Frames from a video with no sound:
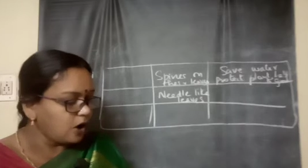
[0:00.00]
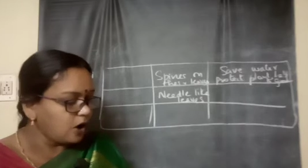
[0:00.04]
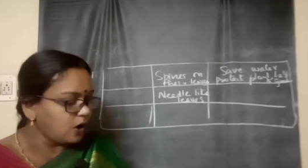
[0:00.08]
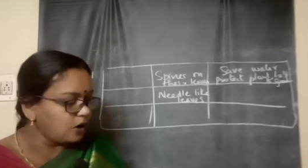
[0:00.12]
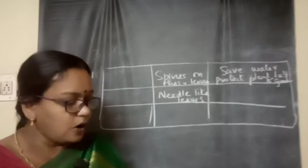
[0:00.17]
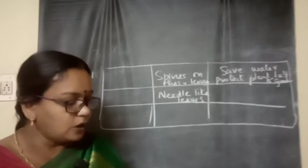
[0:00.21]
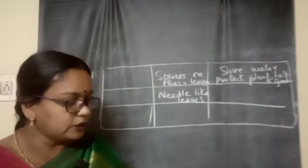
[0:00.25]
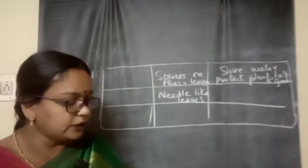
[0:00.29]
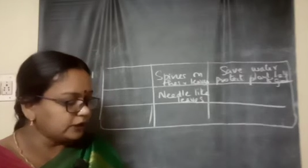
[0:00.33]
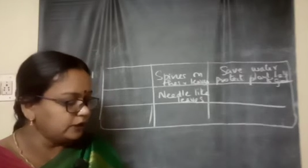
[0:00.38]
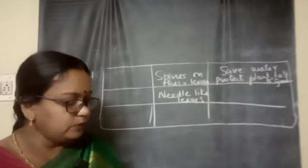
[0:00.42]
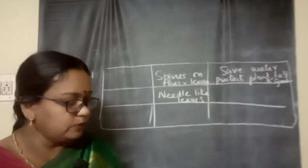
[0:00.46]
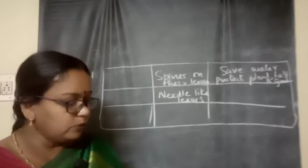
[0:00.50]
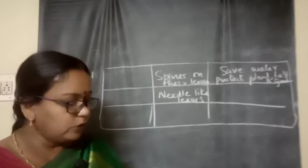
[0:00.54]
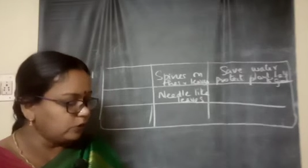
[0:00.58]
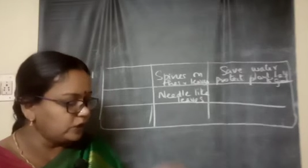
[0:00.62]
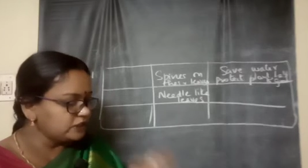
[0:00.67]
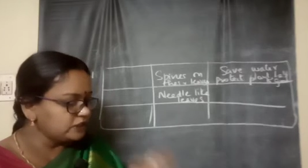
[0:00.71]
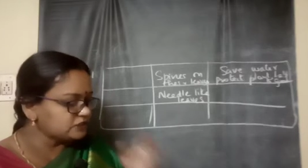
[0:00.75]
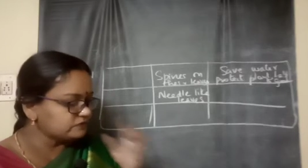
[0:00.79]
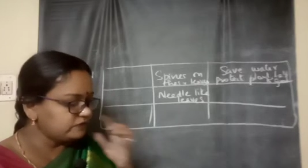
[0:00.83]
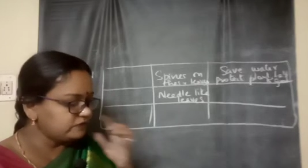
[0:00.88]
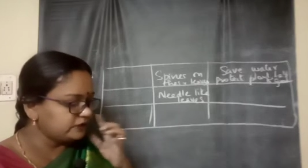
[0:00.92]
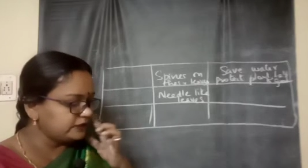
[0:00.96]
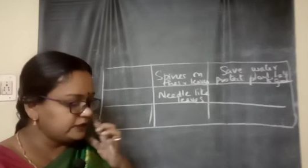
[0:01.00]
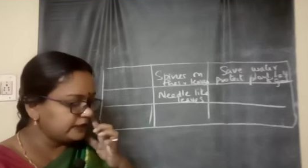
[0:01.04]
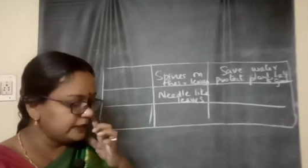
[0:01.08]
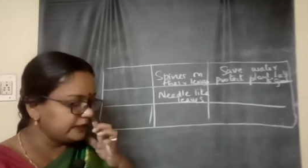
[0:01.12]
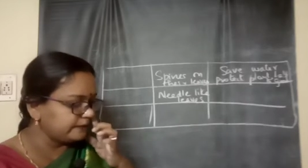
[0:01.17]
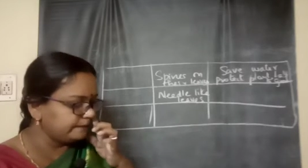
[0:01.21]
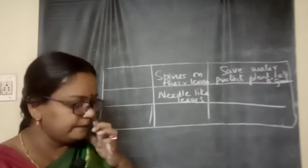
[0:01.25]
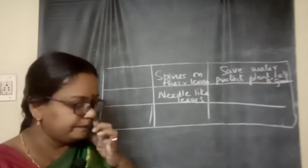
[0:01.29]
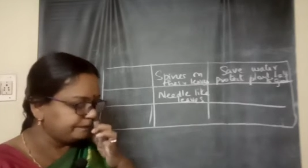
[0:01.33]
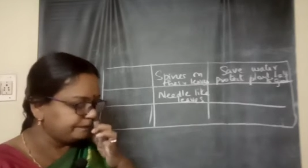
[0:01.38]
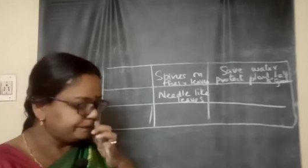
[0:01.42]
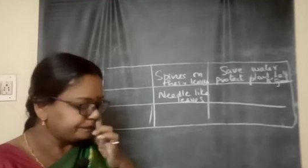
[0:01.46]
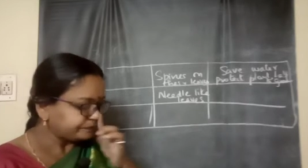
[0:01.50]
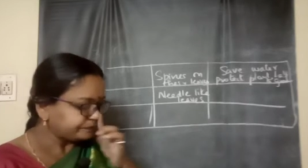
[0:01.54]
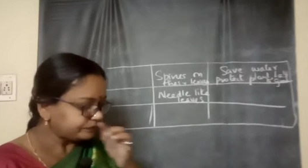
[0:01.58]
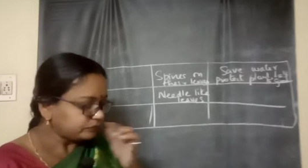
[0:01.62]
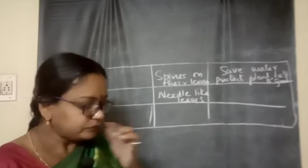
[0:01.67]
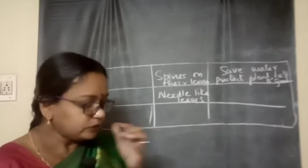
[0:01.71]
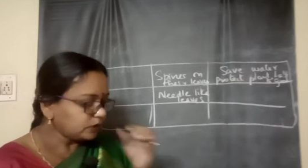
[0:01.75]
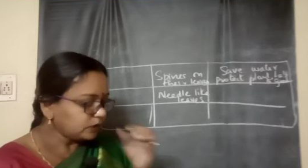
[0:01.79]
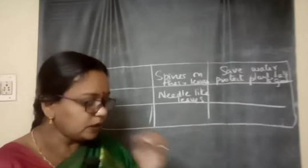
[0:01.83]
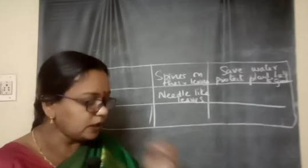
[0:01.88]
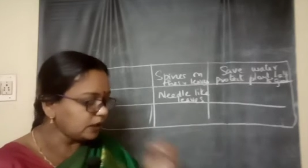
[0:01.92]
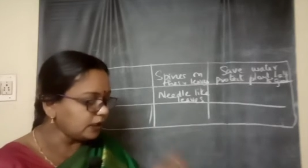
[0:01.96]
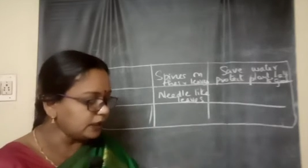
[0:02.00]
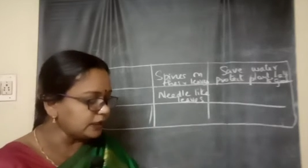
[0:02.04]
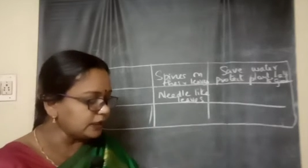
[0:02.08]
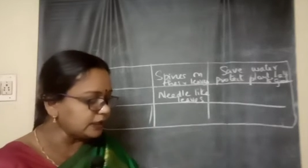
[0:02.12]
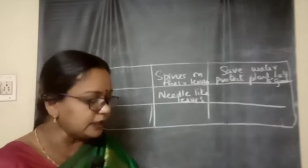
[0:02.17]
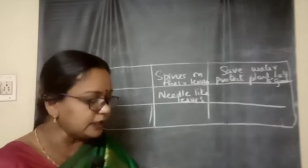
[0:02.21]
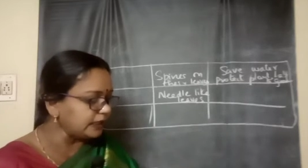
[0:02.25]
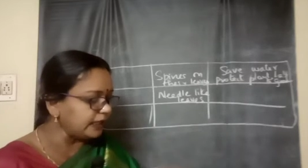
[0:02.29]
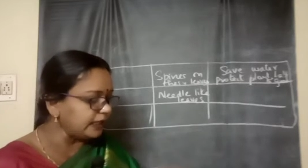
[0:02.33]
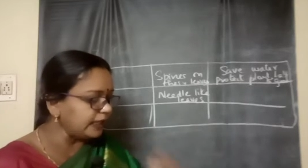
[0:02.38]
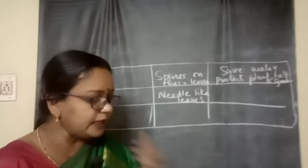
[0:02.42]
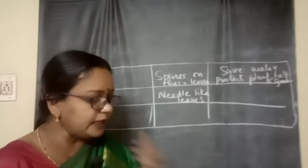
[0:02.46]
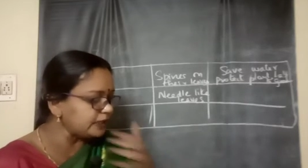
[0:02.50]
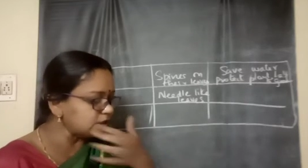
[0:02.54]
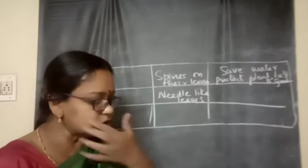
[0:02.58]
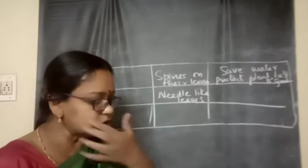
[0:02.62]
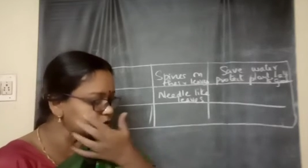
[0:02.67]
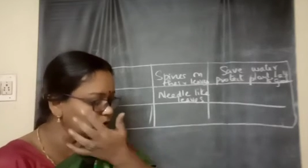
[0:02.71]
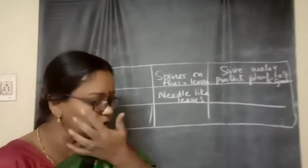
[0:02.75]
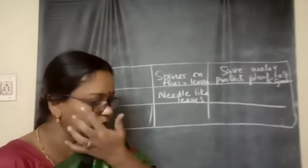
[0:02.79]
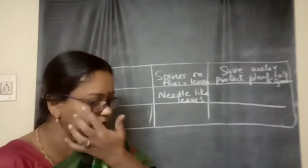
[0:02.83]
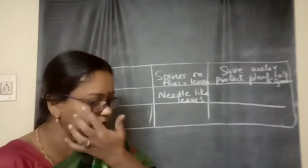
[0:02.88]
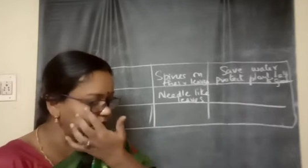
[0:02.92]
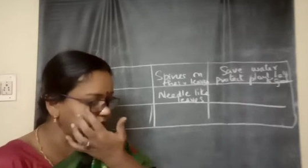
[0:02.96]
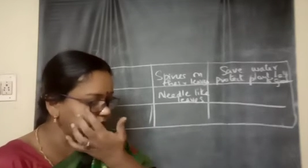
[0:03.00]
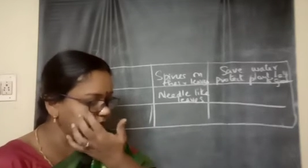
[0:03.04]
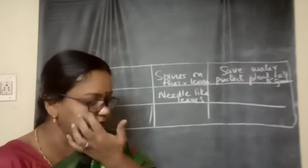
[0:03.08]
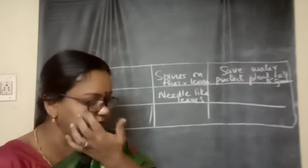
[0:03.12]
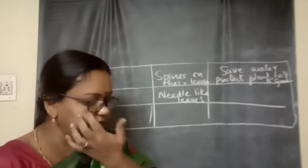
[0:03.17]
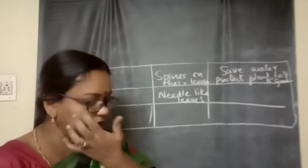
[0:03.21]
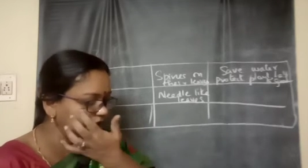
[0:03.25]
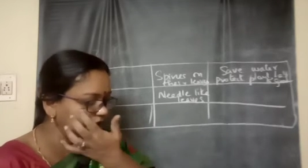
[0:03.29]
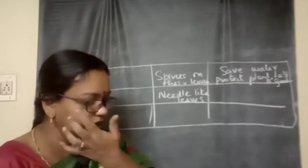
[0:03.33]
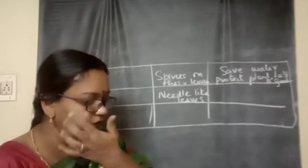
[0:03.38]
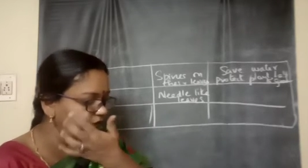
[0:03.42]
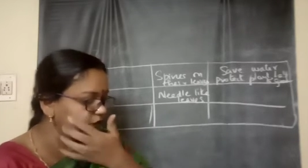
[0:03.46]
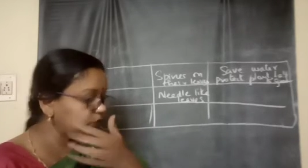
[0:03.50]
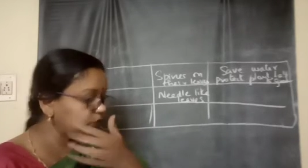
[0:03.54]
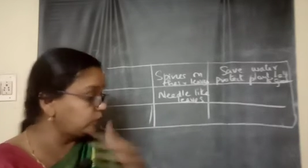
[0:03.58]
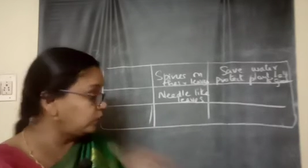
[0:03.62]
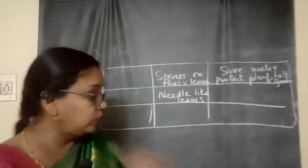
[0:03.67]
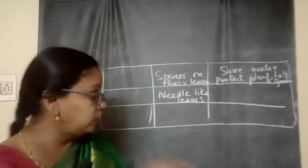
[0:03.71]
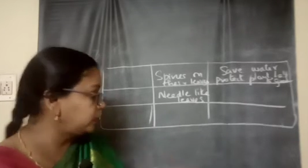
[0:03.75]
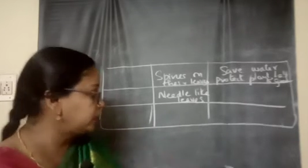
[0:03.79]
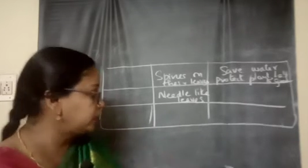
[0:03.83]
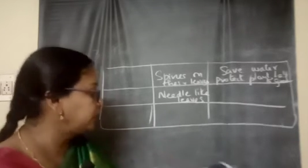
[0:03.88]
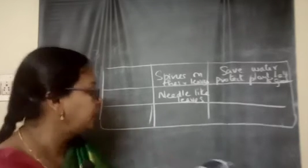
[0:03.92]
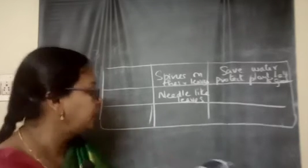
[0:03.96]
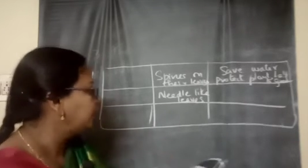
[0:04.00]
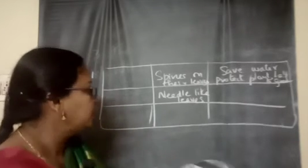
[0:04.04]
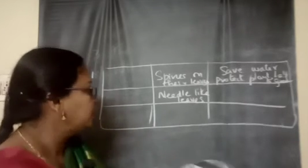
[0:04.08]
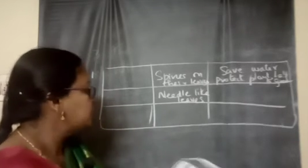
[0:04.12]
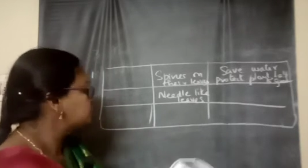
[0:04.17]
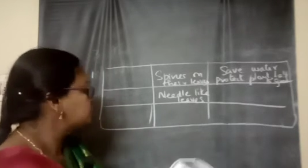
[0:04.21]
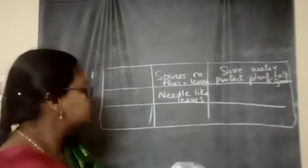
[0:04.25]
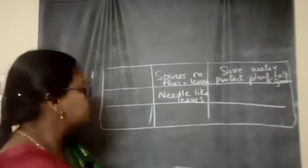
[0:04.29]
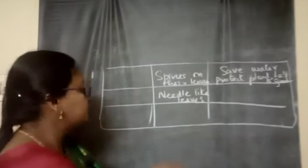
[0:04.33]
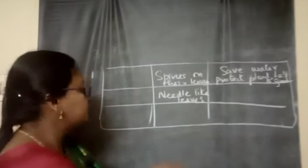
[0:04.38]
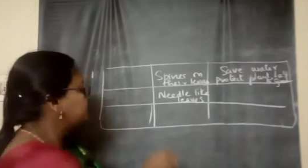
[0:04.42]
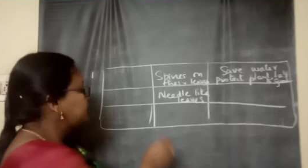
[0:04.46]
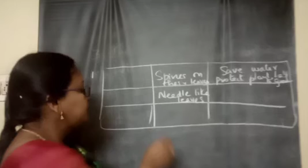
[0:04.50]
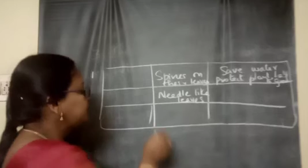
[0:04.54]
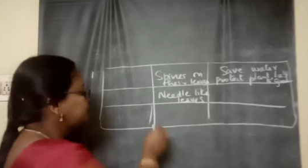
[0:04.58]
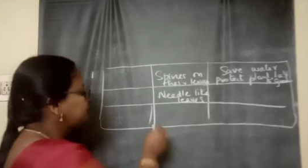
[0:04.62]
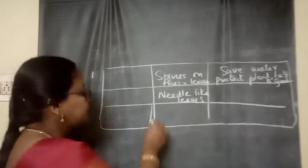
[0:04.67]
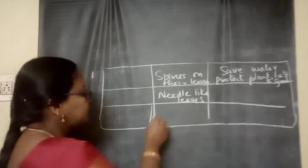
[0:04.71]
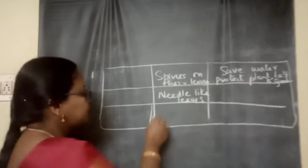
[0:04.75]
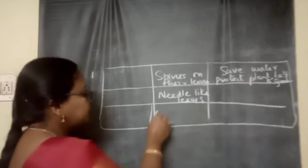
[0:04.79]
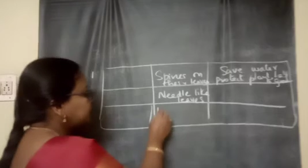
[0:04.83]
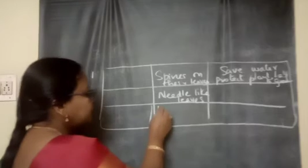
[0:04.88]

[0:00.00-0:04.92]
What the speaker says: hot and moist weather, clayey soil filled with water. So here